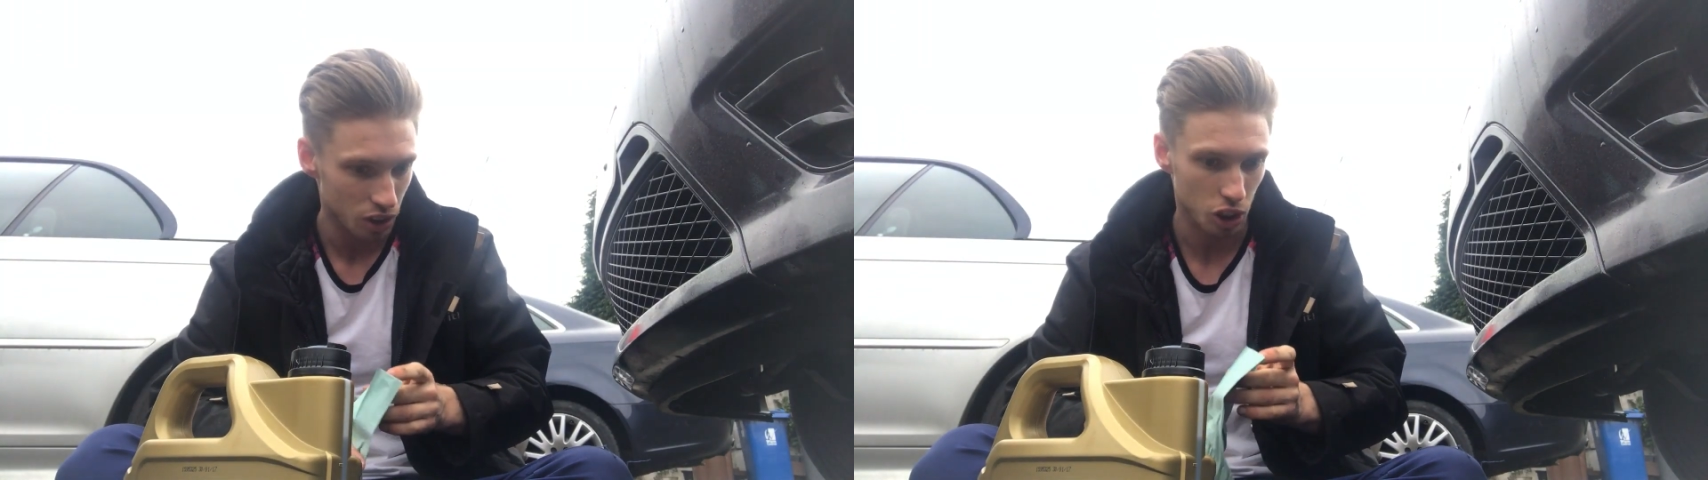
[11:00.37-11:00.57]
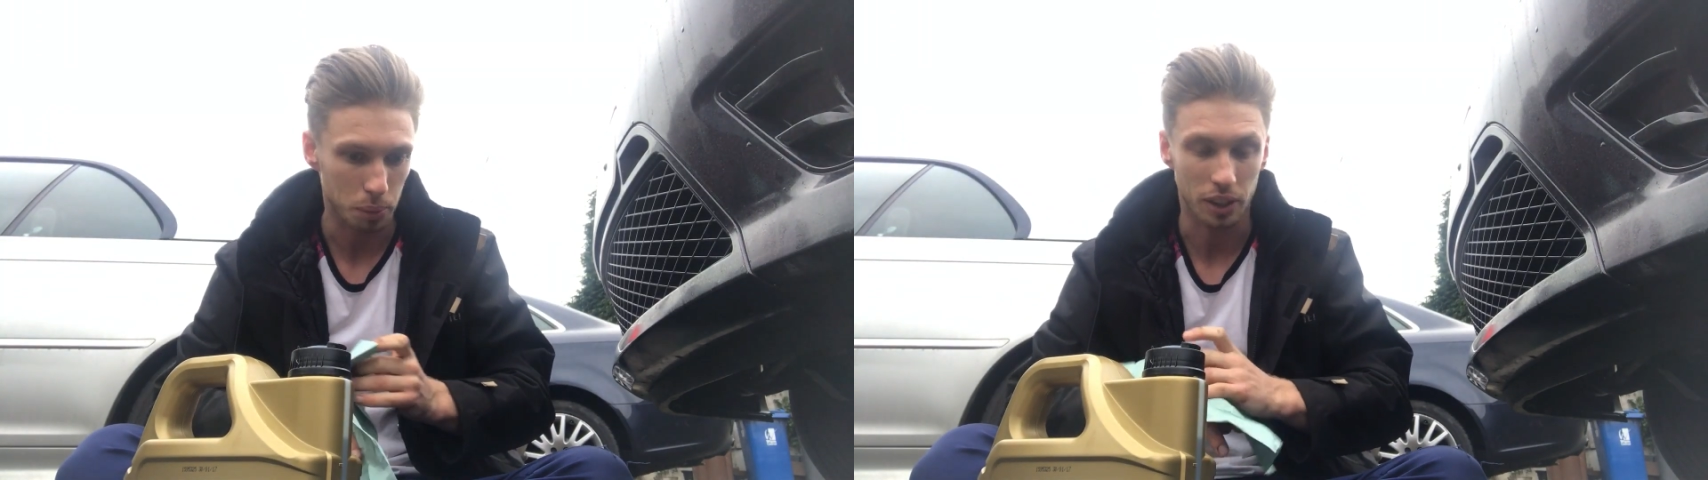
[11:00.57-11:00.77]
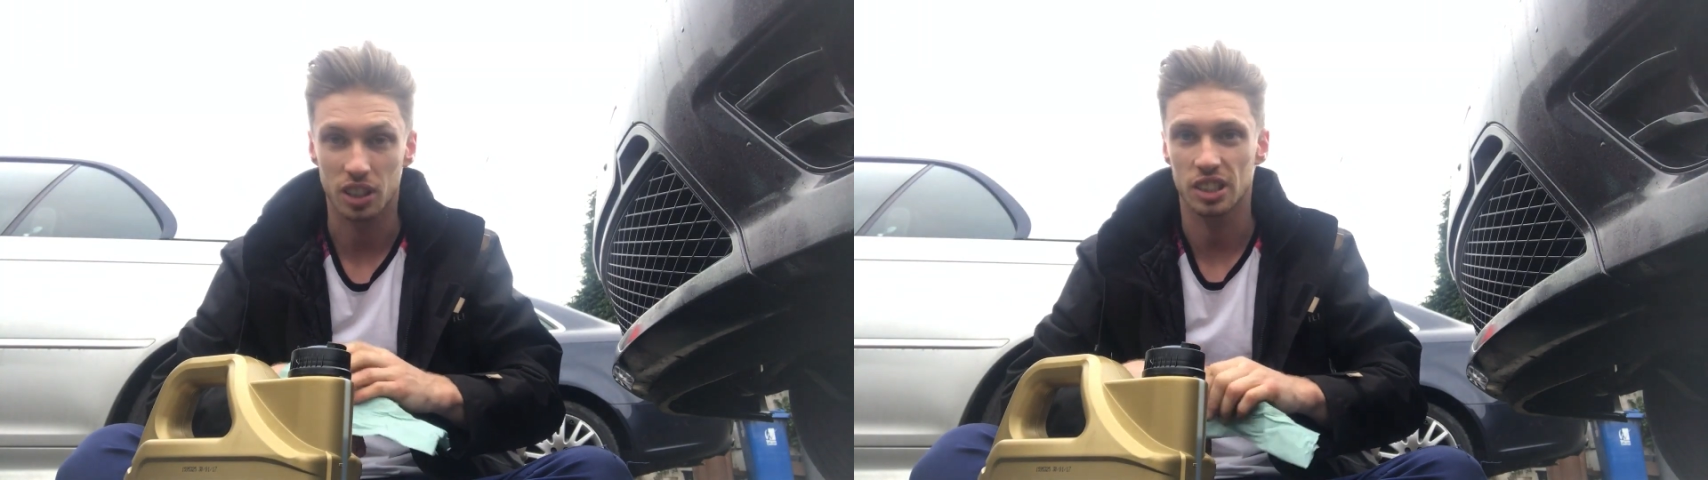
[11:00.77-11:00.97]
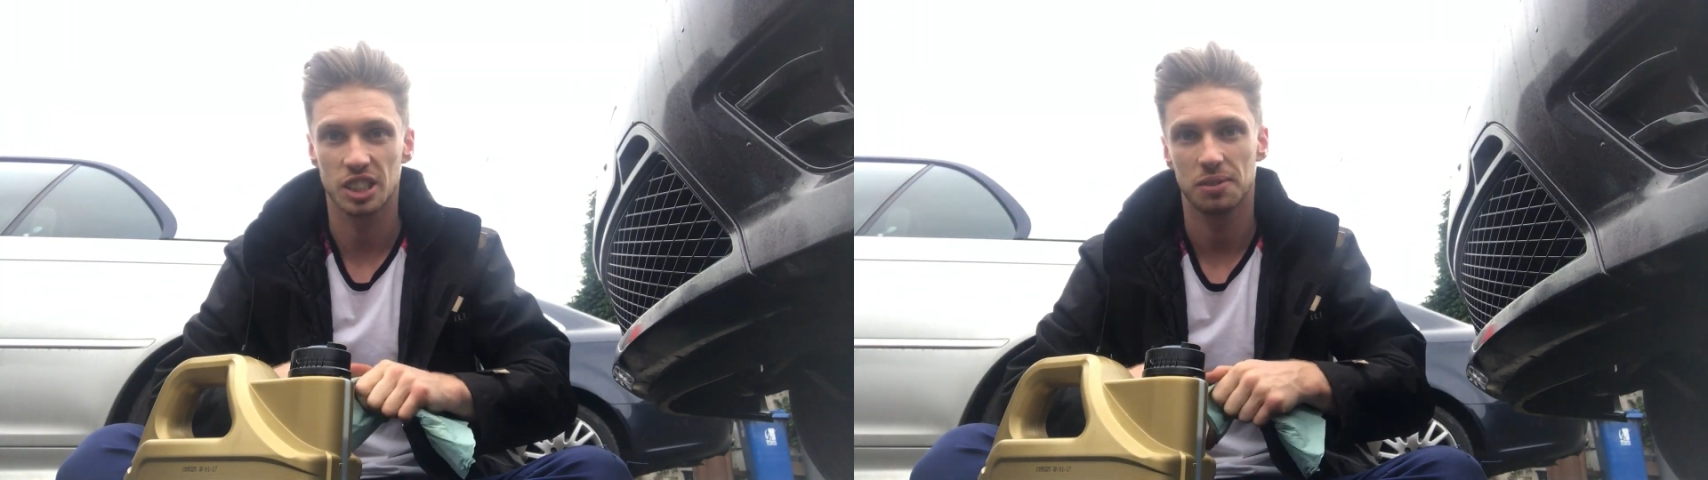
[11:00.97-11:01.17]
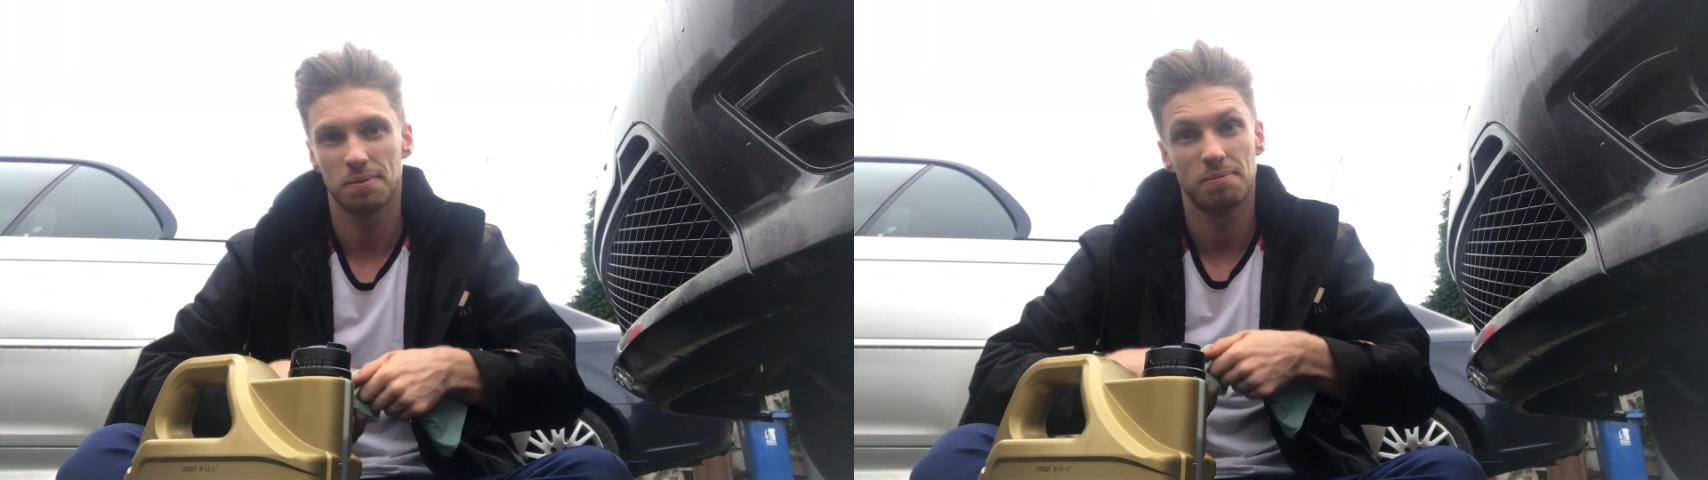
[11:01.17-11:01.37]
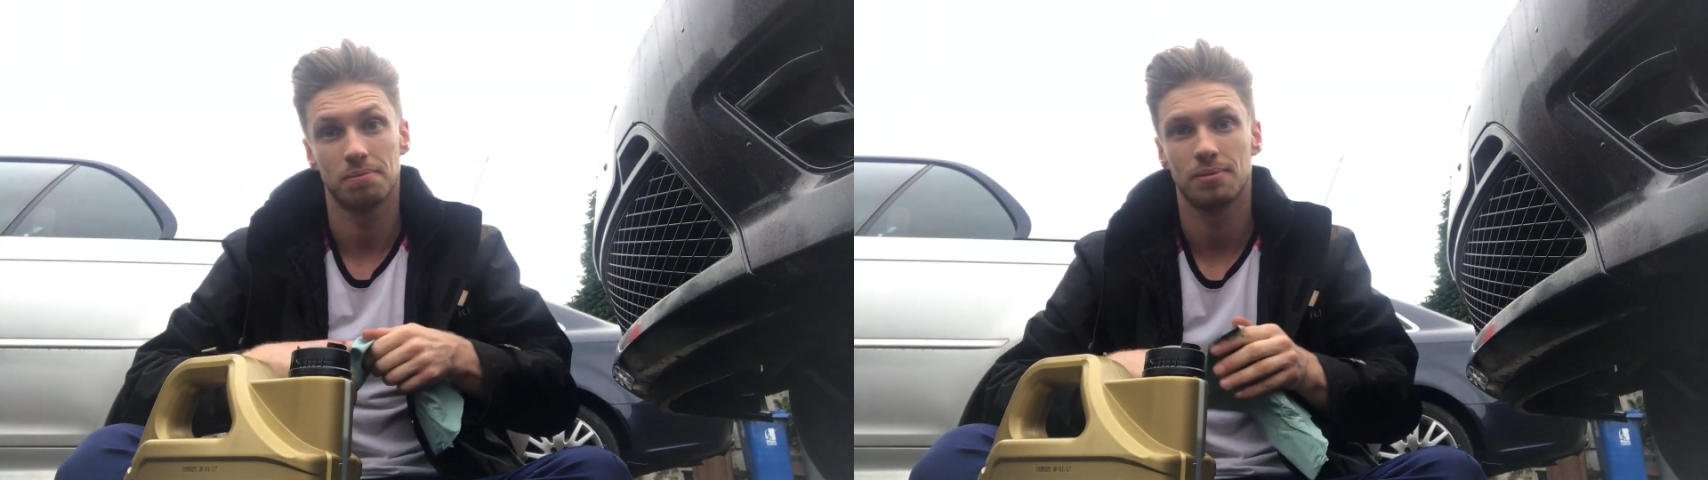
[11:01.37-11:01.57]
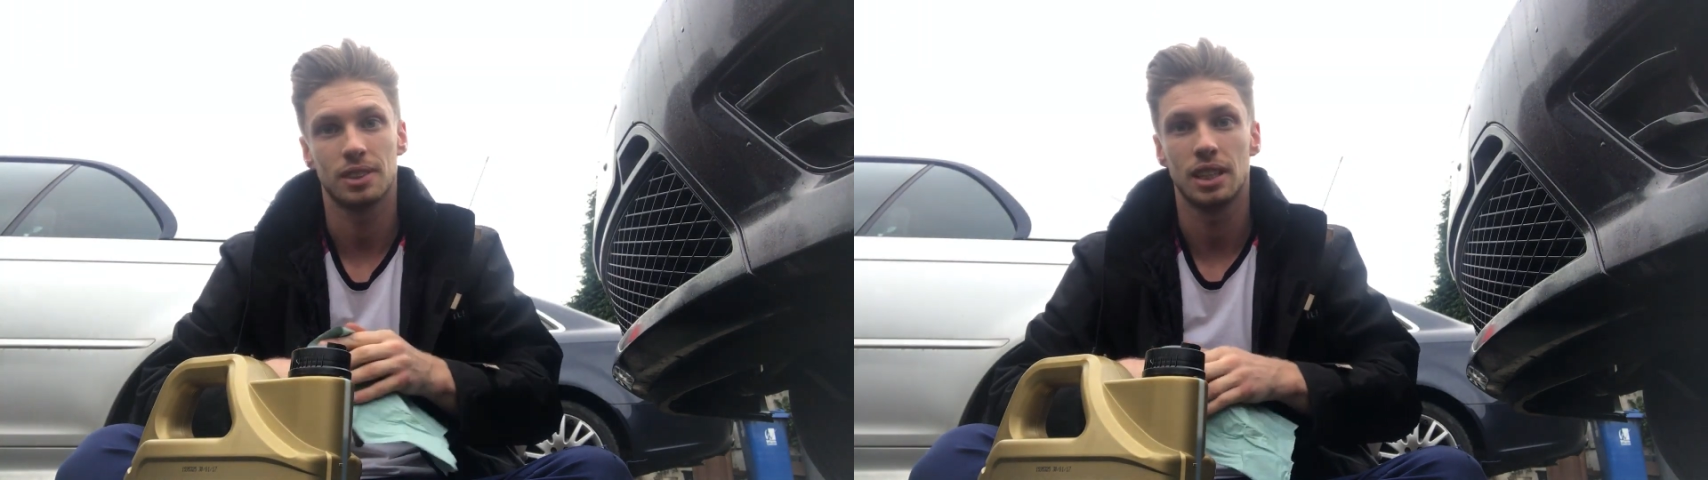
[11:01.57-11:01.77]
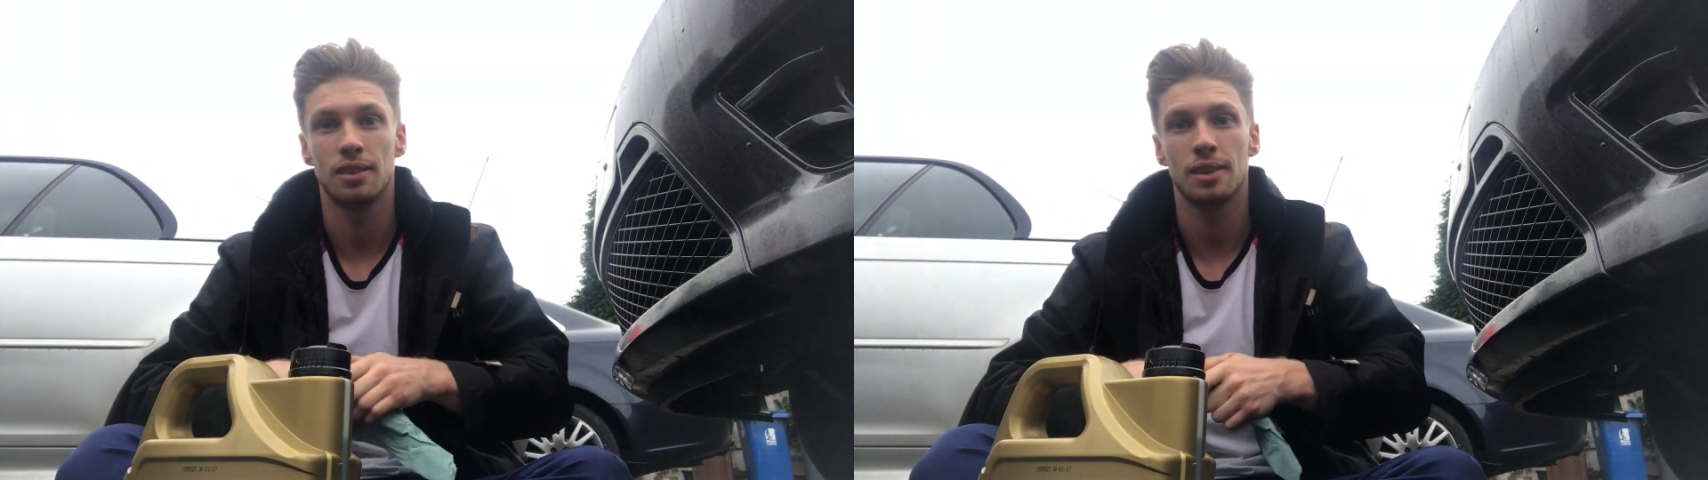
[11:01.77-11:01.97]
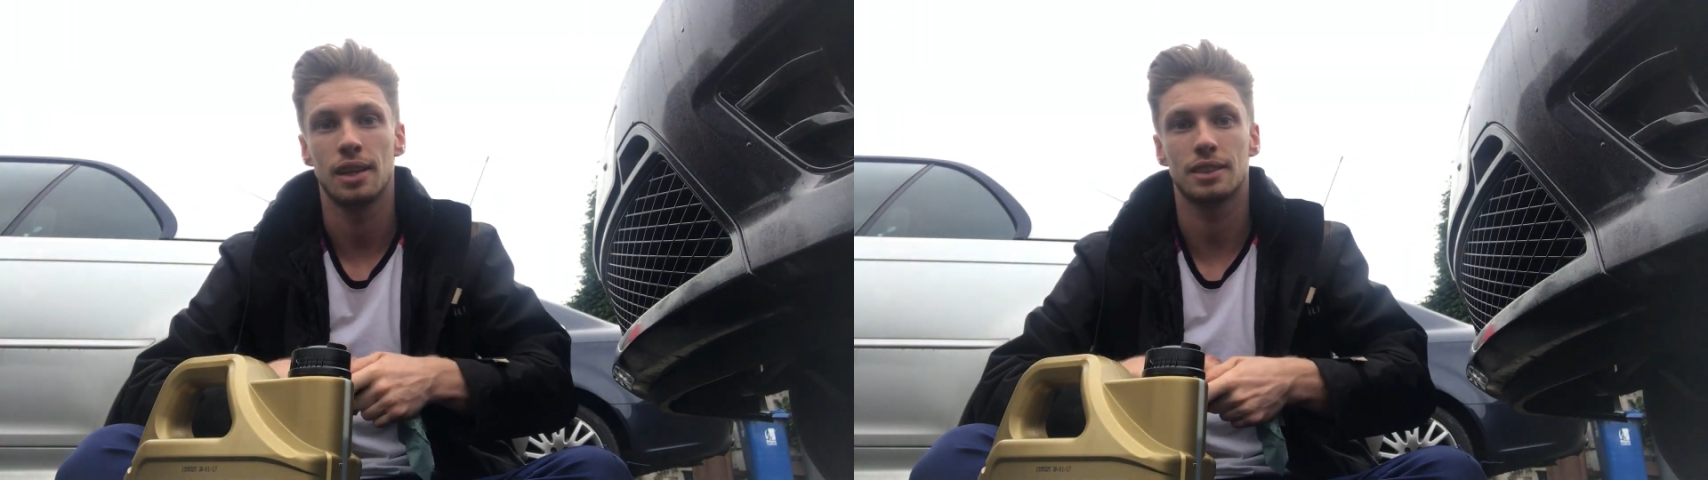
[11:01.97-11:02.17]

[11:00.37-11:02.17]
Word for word: just because you know,